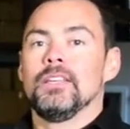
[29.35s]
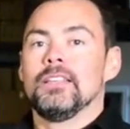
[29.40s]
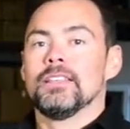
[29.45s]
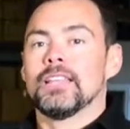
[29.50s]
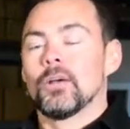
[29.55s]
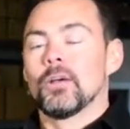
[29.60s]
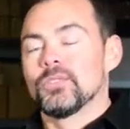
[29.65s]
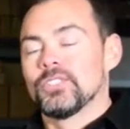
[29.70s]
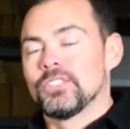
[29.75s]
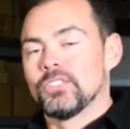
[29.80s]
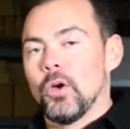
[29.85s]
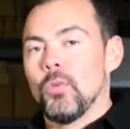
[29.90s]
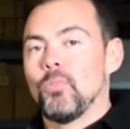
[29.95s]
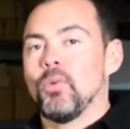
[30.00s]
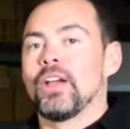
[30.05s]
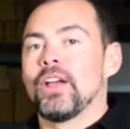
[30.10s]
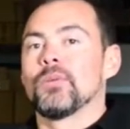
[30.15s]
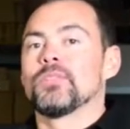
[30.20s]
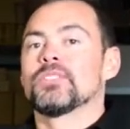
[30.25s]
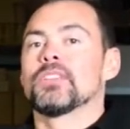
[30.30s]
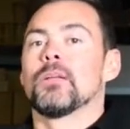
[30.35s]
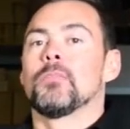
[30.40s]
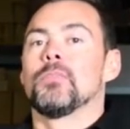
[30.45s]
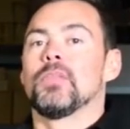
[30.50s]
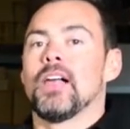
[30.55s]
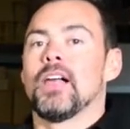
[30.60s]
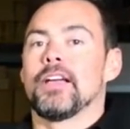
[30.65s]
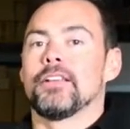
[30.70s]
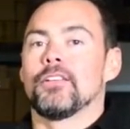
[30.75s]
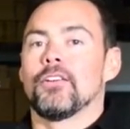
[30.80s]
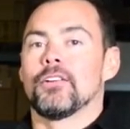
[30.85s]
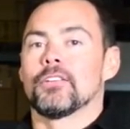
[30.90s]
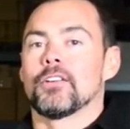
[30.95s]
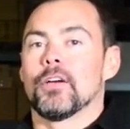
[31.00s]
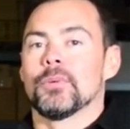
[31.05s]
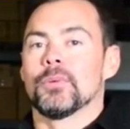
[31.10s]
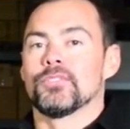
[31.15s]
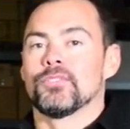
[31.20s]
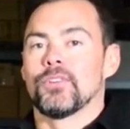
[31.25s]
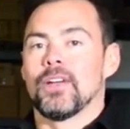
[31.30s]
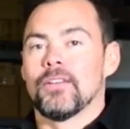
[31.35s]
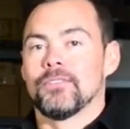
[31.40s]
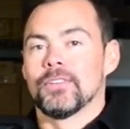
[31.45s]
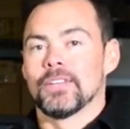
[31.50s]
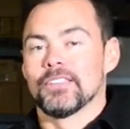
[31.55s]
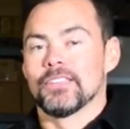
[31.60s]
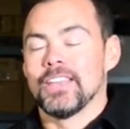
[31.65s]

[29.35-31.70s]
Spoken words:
that it was so bright it was going to blind oncoming traffic.